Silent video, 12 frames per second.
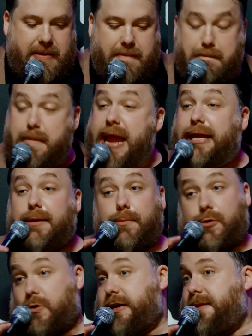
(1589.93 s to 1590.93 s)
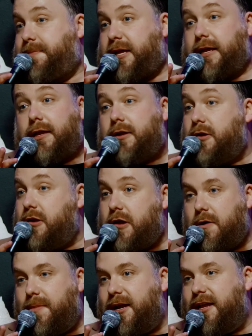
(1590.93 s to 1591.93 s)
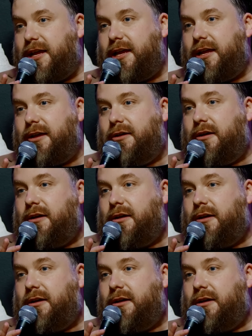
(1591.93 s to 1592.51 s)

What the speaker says: Make them creepy. Nobody